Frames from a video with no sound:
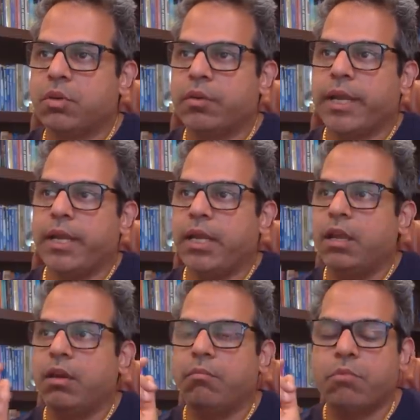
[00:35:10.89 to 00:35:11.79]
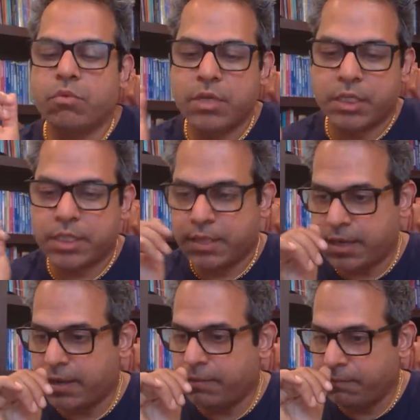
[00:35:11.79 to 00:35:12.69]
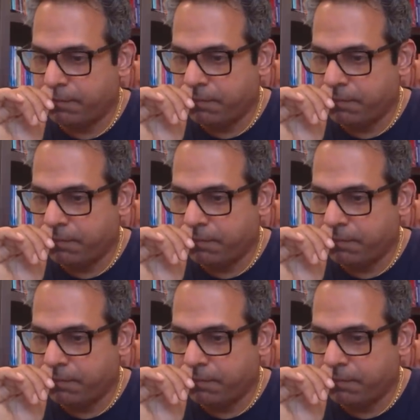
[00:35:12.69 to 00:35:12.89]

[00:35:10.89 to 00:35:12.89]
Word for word: okay, moon nakshatra,